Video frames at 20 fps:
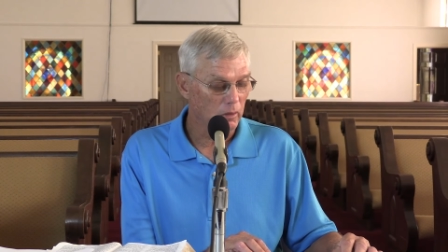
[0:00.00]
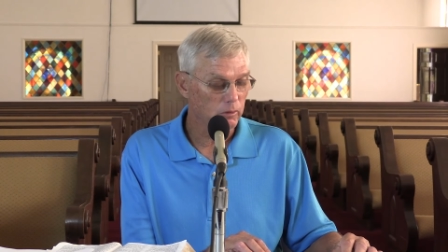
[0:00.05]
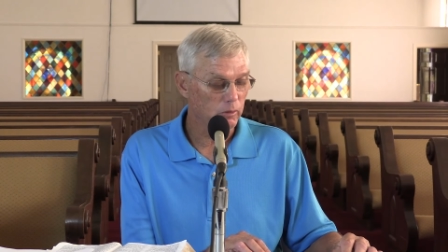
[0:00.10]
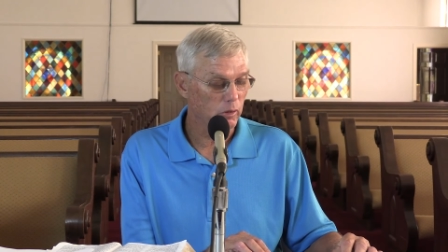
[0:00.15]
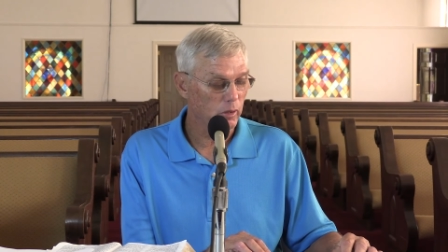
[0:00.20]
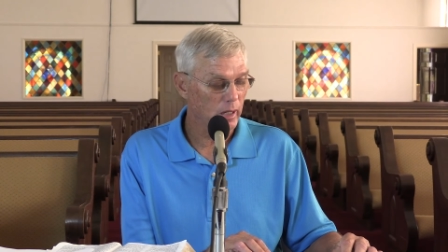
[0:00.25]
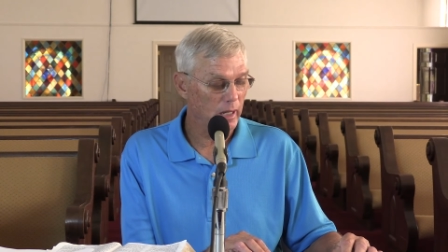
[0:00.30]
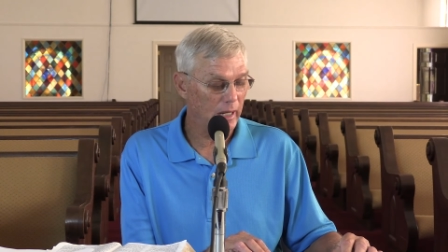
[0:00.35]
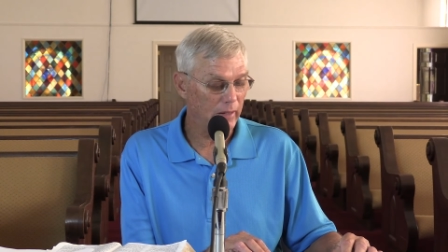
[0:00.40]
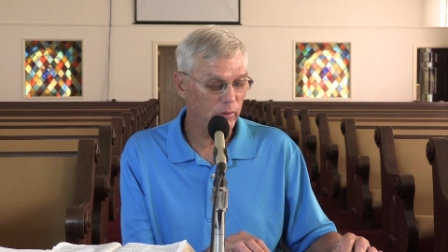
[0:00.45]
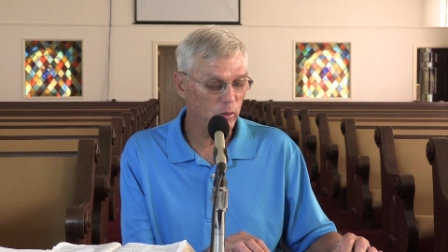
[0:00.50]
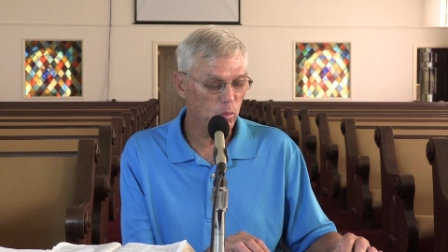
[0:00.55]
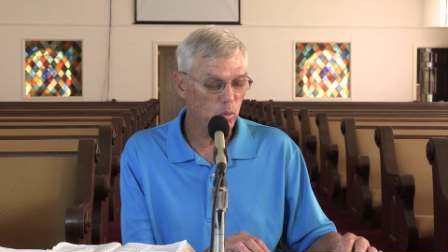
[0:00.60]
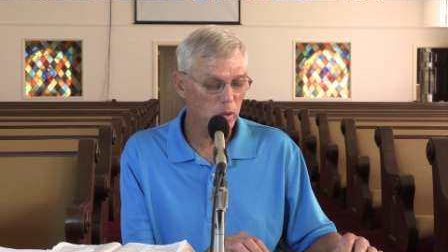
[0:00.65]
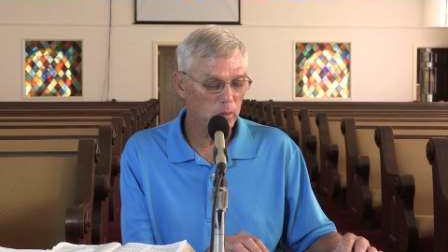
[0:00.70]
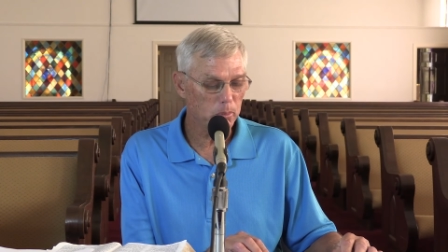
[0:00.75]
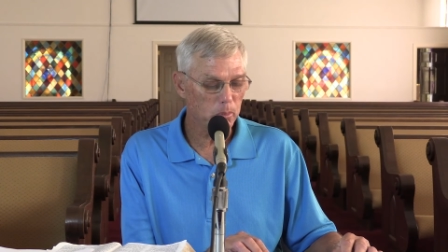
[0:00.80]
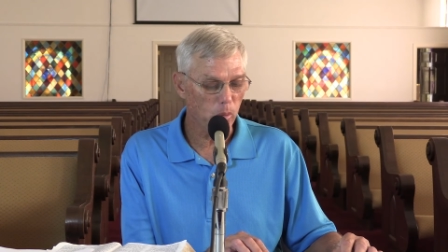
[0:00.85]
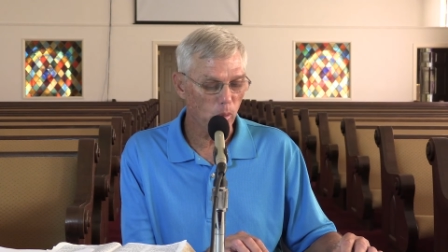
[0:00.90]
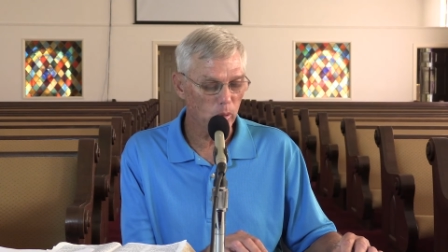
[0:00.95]
For
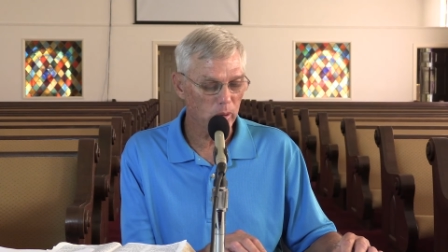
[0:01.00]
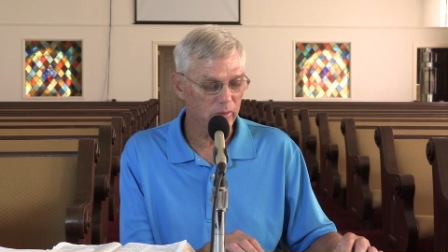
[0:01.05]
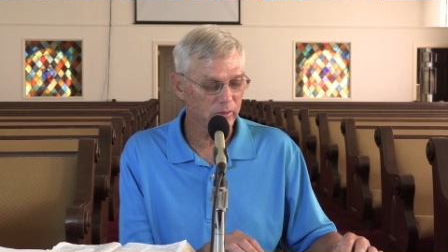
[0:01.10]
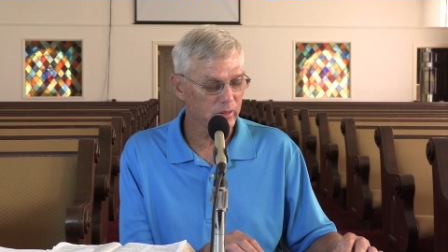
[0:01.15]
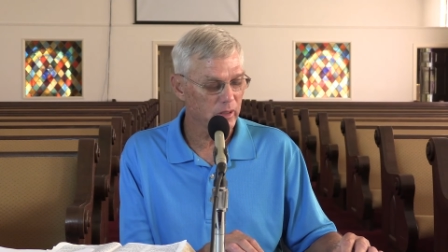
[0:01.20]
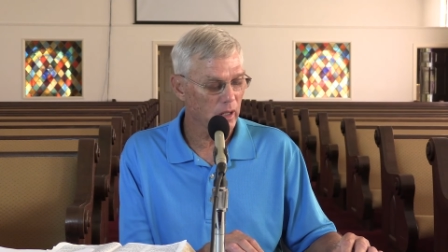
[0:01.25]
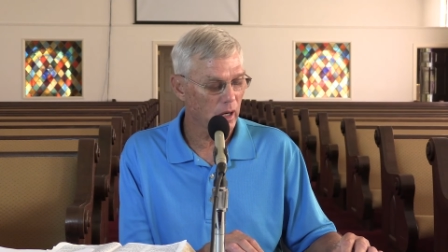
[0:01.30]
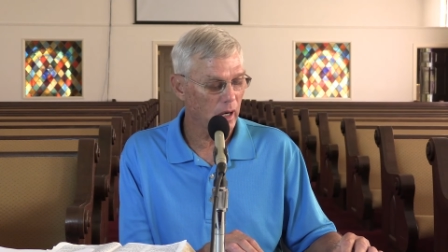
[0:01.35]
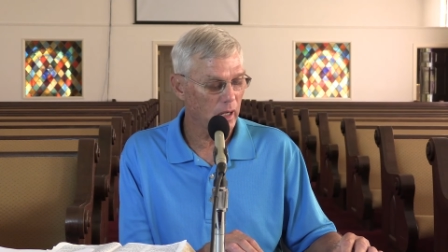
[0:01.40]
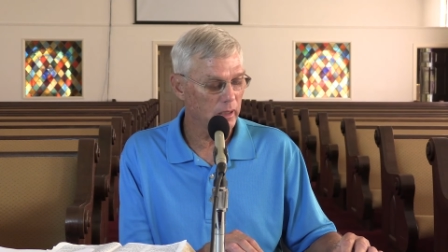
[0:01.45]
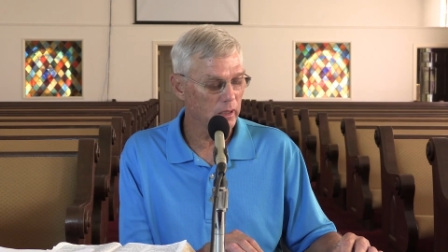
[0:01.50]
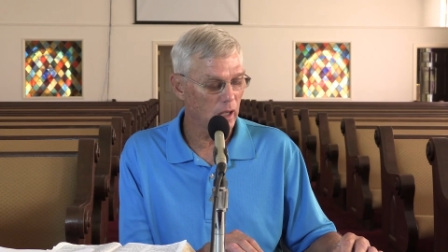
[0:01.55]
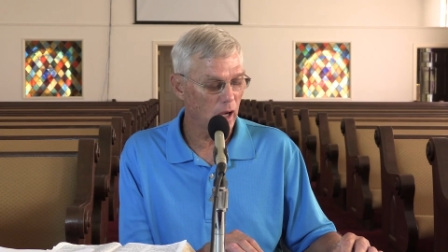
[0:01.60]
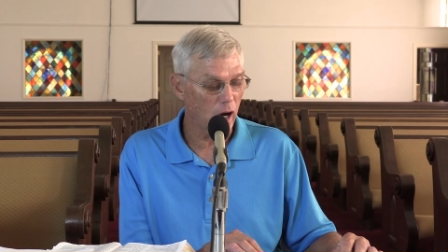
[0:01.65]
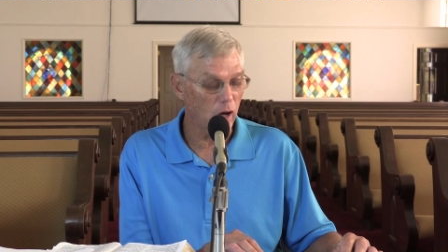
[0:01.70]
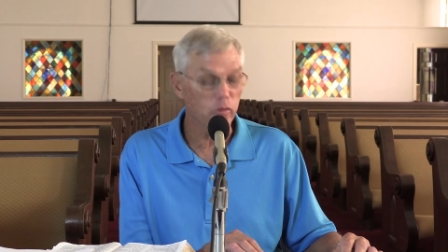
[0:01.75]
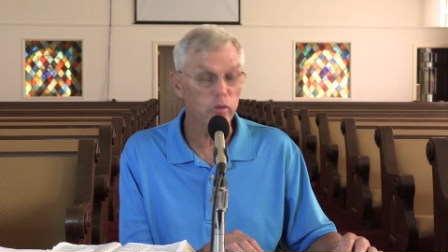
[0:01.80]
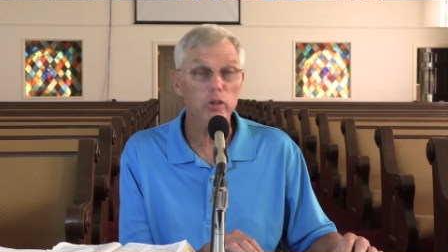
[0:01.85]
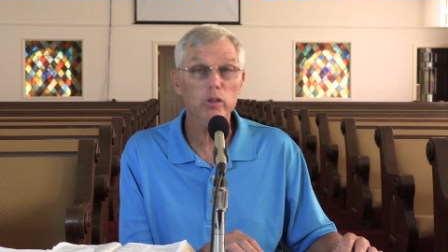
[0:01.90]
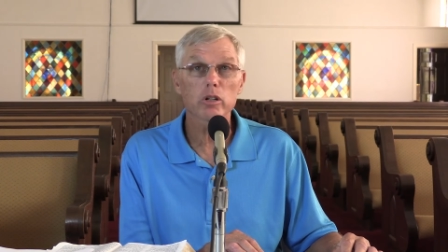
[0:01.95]
everyone born of God
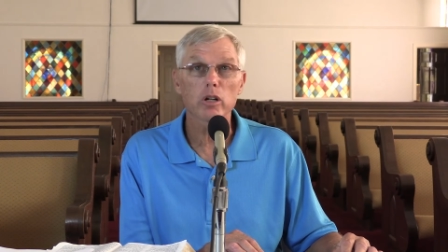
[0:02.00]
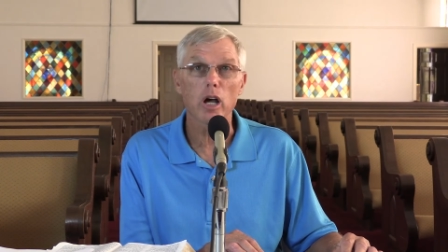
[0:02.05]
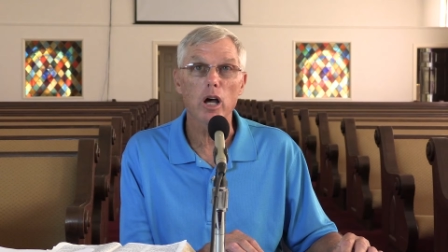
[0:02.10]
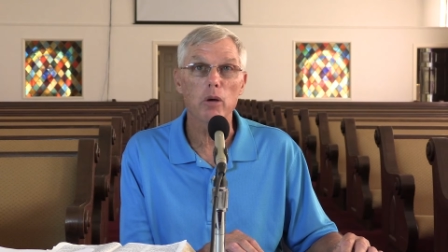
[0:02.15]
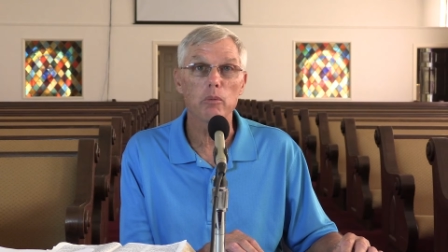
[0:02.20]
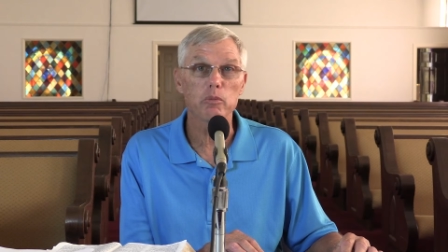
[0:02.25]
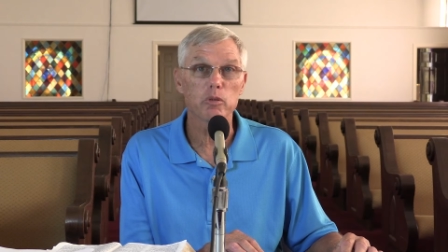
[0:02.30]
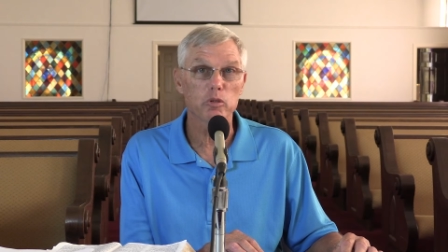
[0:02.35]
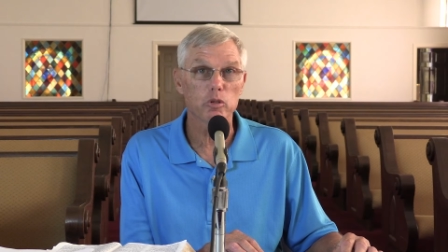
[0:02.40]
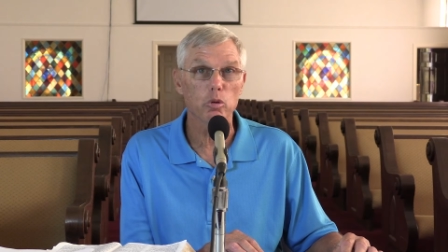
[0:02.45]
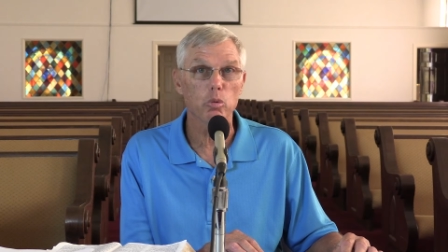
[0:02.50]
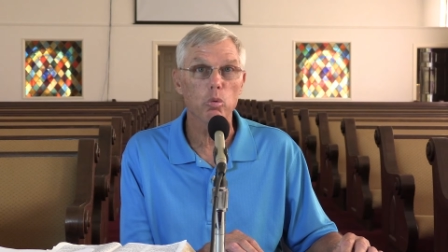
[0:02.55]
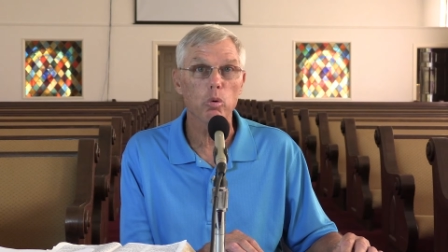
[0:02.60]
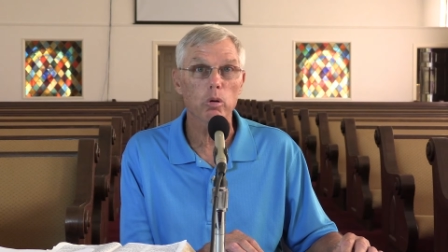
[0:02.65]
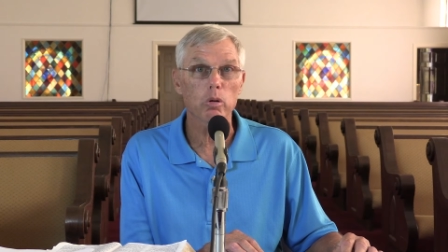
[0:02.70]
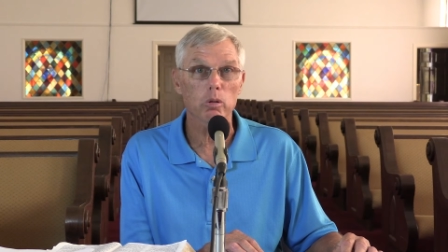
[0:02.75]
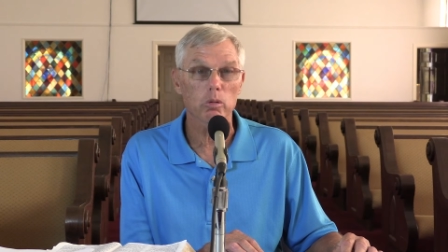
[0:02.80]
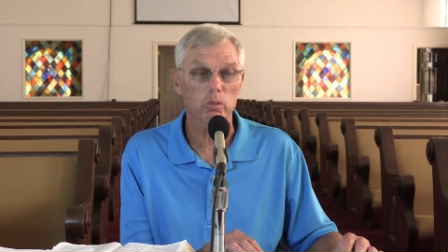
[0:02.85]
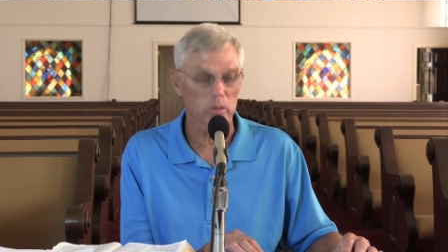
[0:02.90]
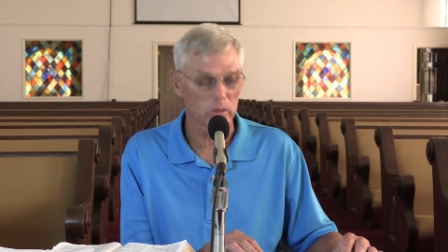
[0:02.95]
overcomes the
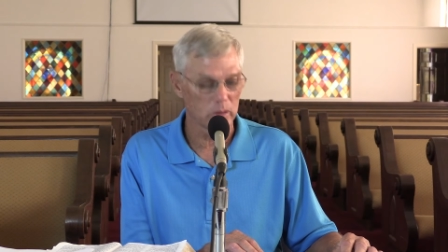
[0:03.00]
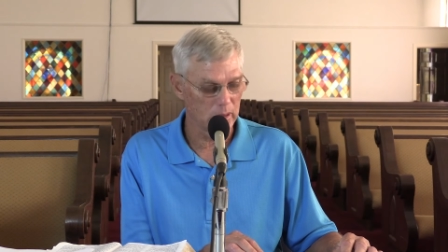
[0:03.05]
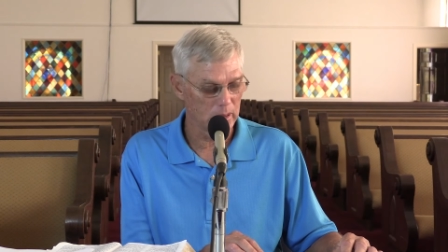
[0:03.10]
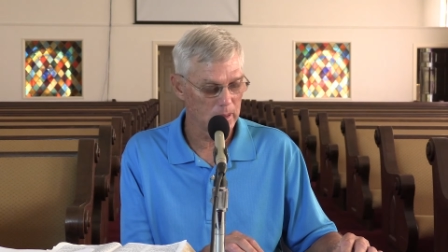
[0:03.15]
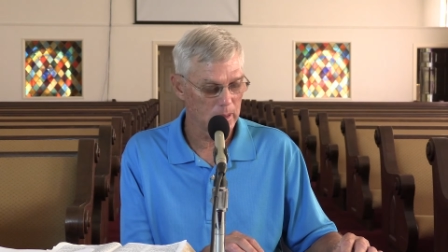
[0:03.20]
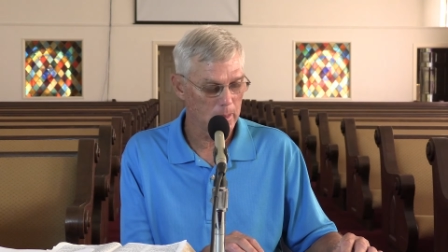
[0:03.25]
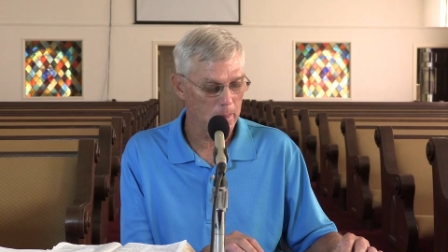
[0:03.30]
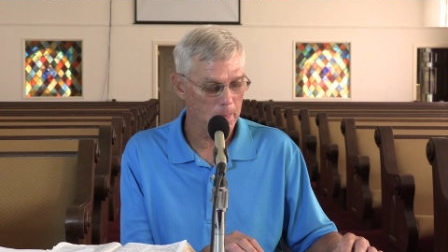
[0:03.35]
world.